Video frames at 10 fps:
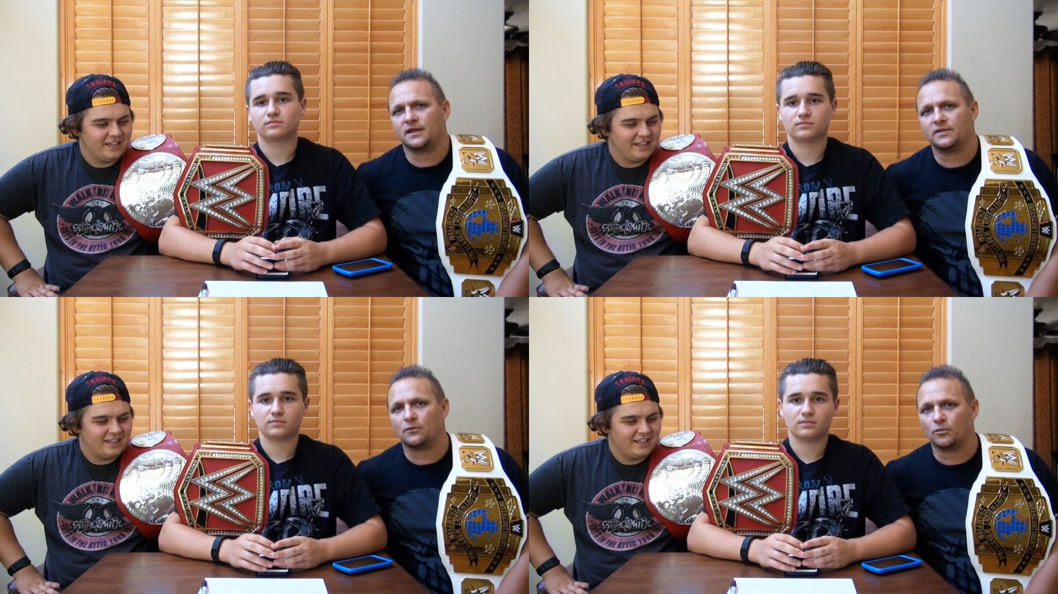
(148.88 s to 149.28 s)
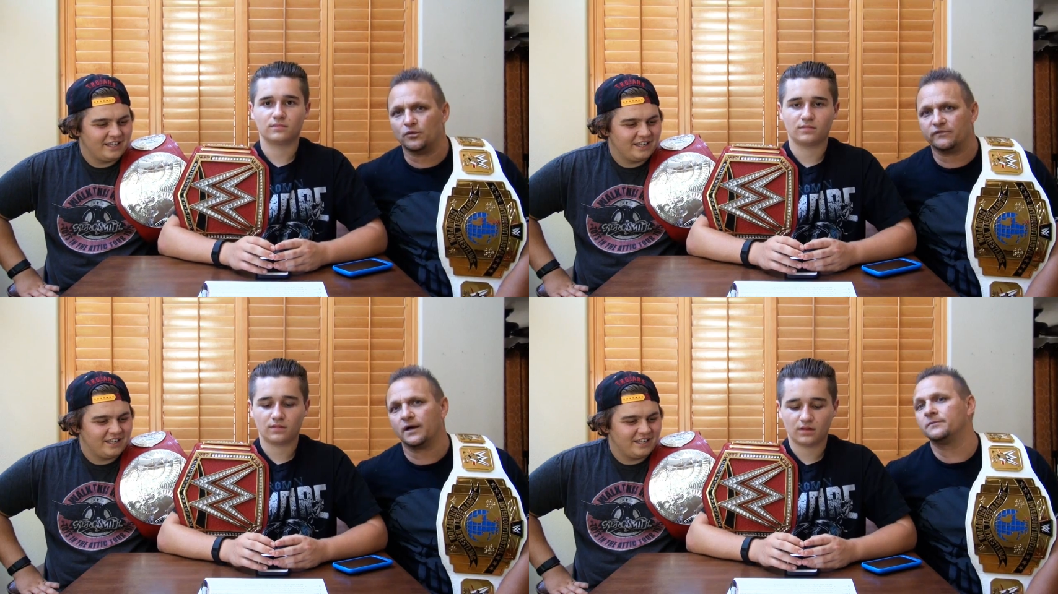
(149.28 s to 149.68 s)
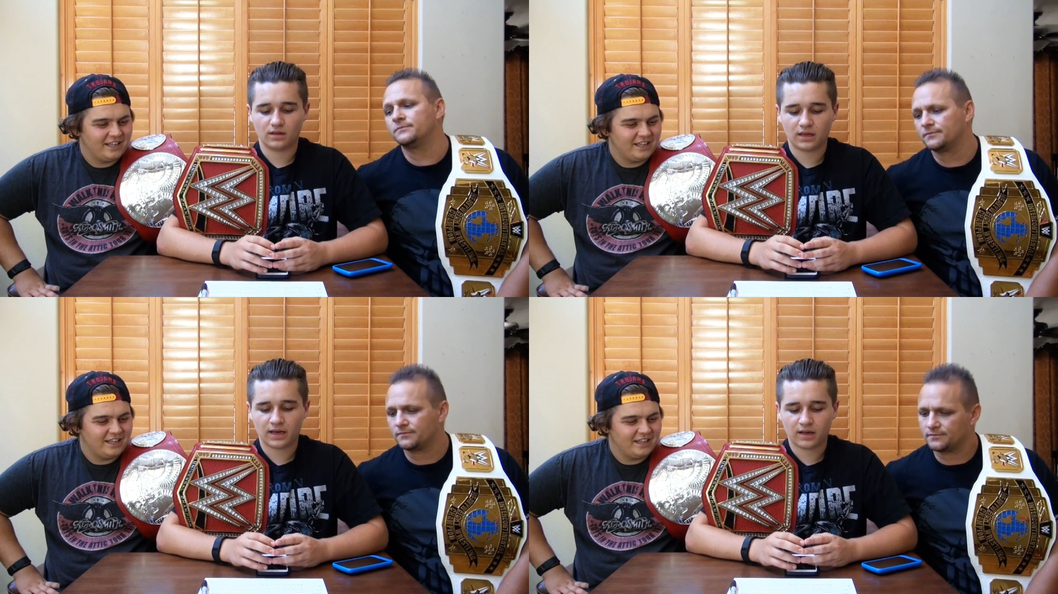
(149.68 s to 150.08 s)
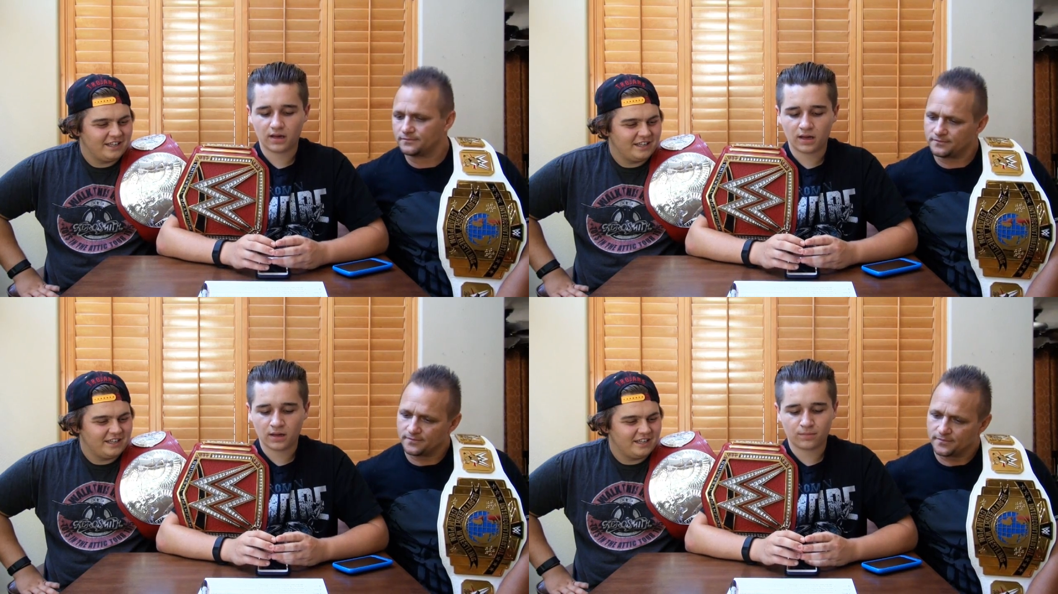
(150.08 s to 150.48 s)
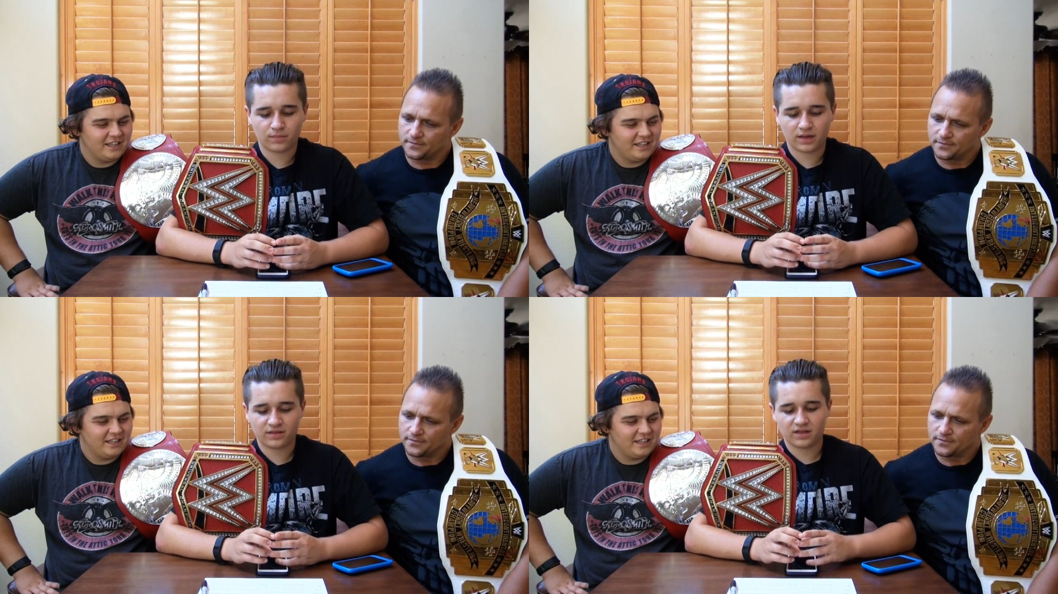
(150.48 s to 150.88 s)
Speaker 1: and then we'll move on.
Speaker 2: Yeah,
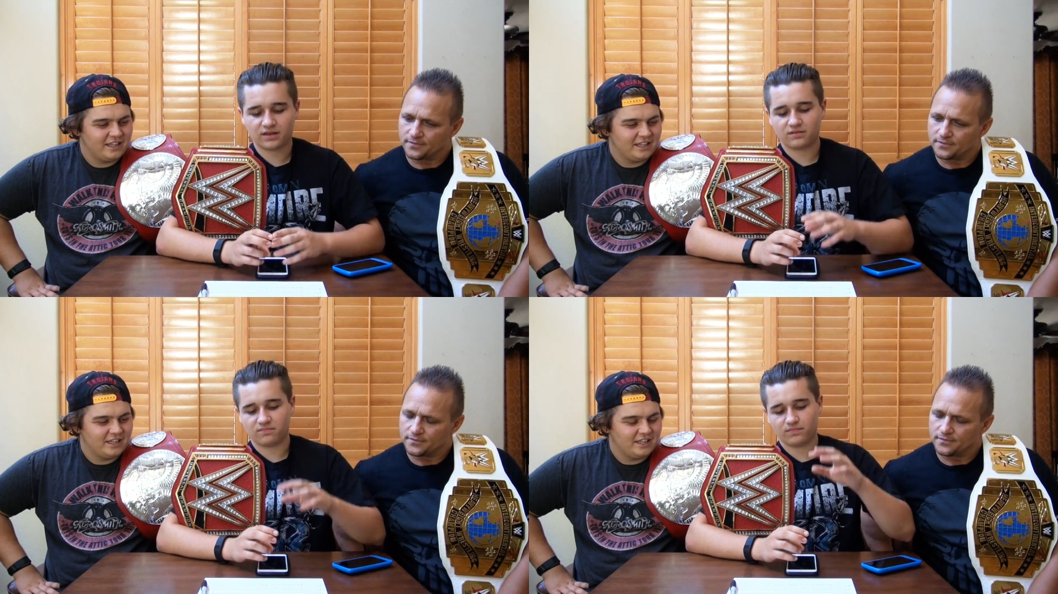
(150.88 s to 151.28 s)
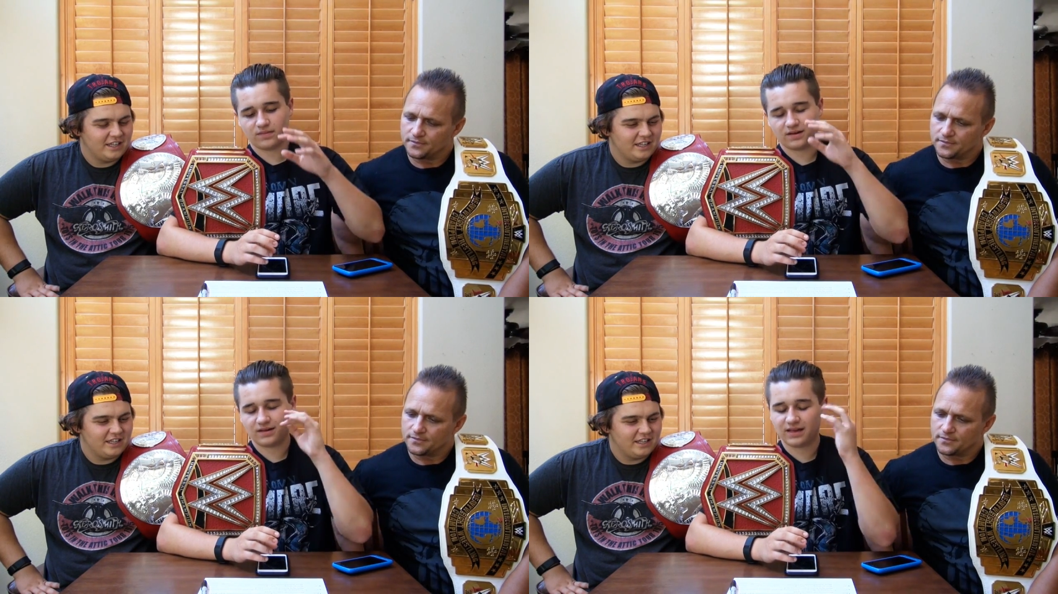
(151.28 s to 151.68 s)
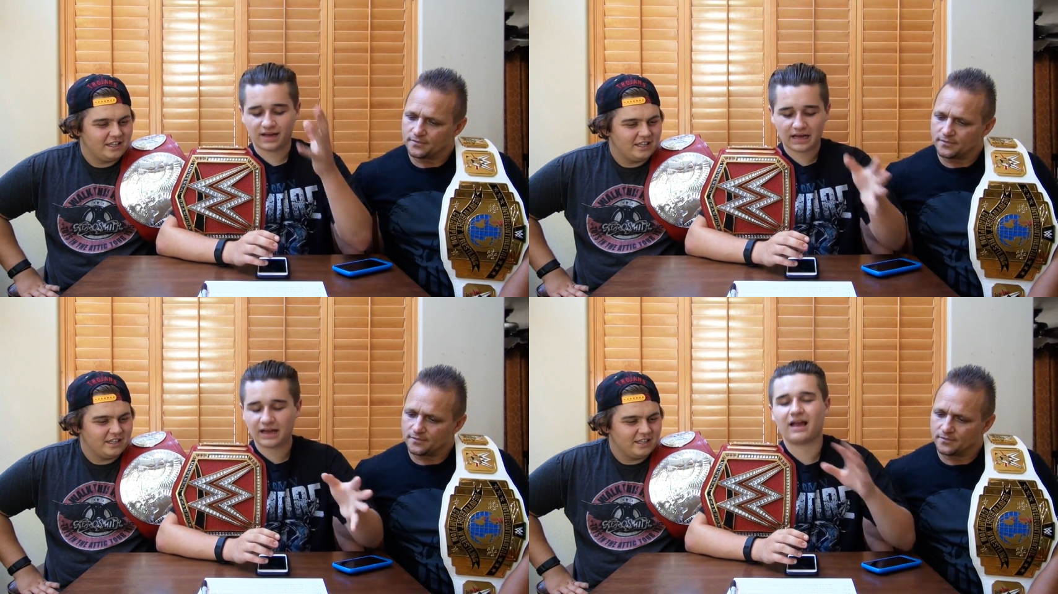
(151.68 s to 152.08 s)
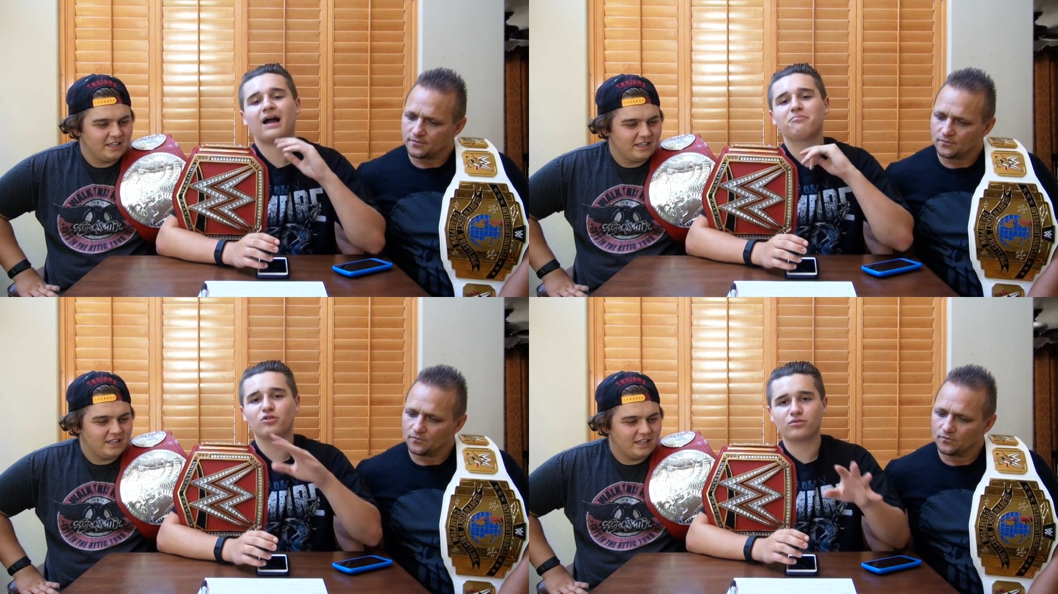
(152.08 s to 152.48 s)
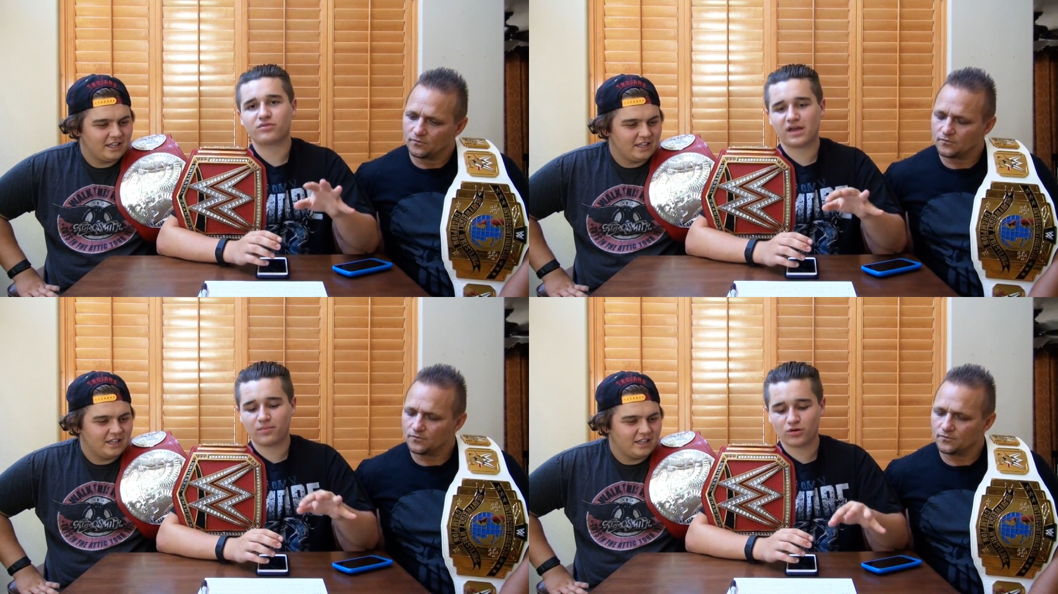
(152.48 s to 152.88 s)
I think... Yeah, I'm going
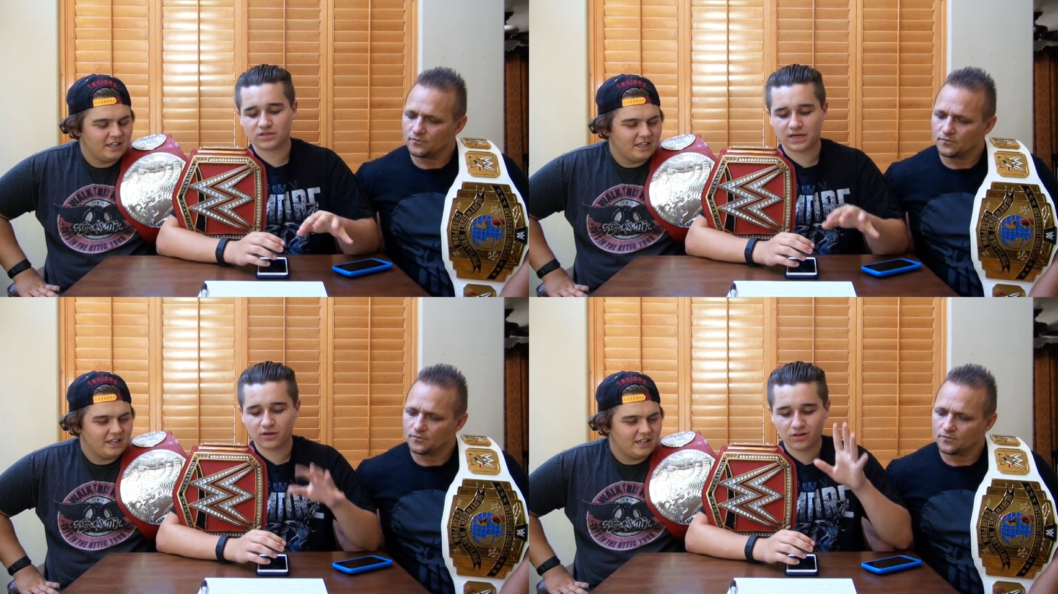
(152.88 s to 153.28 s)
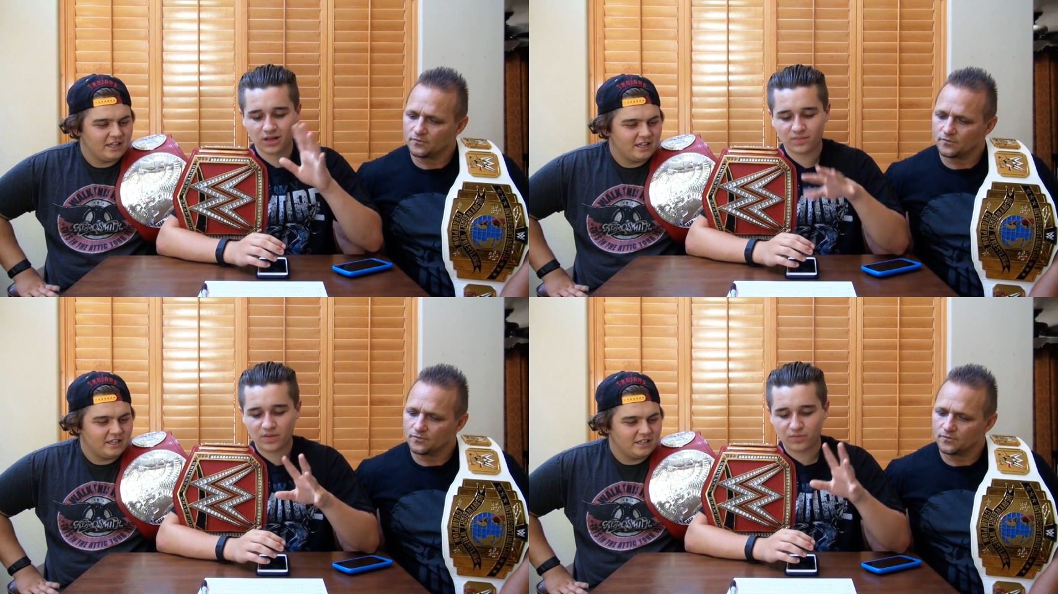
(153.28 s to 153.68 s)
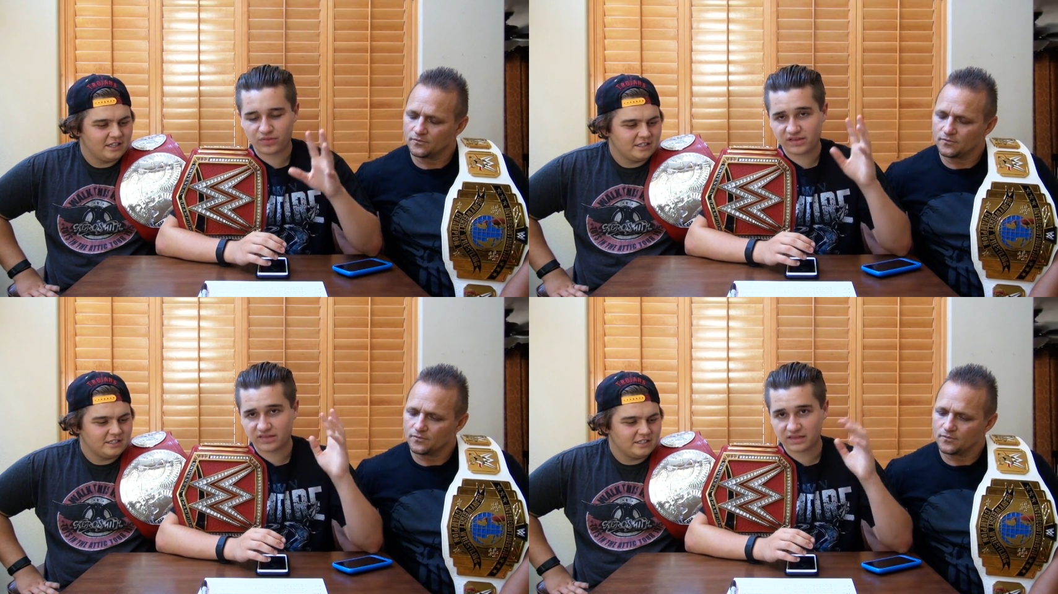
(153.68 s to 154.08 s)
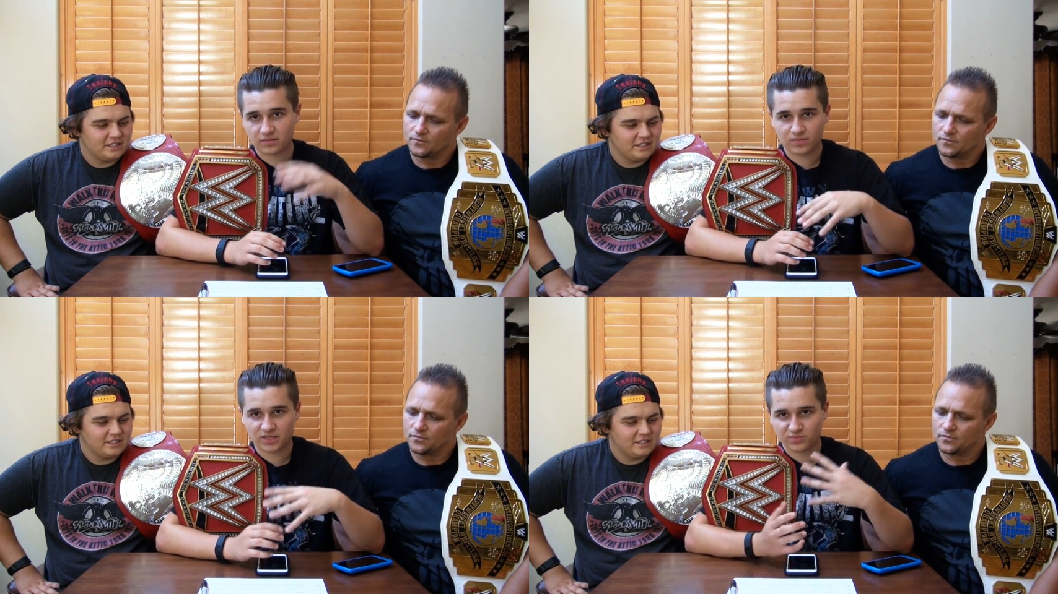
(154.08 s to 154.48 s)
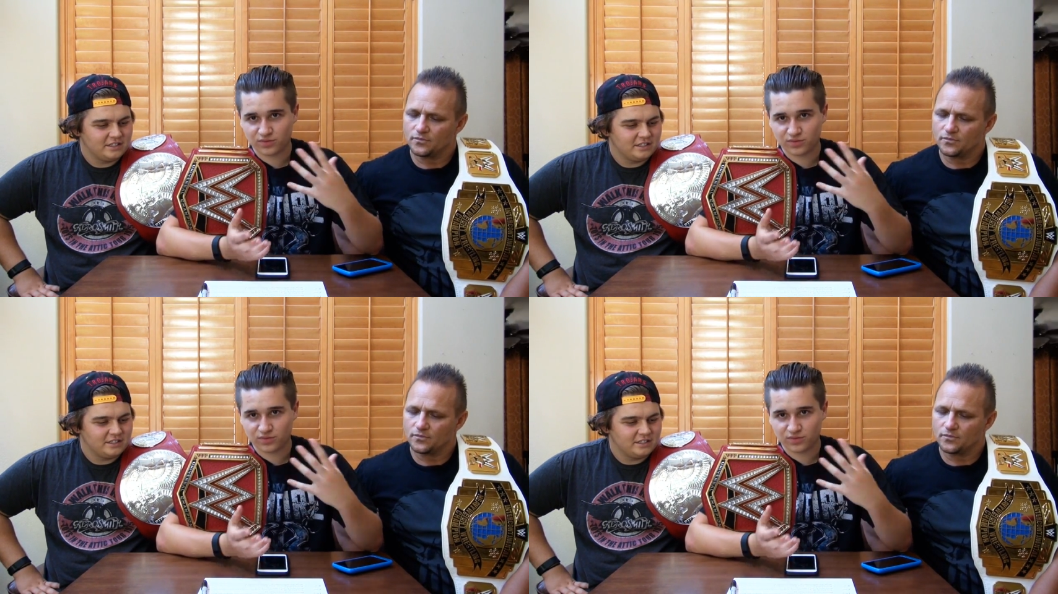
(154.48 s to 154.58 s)
with Ambrose. I know a lot of people think that The Miz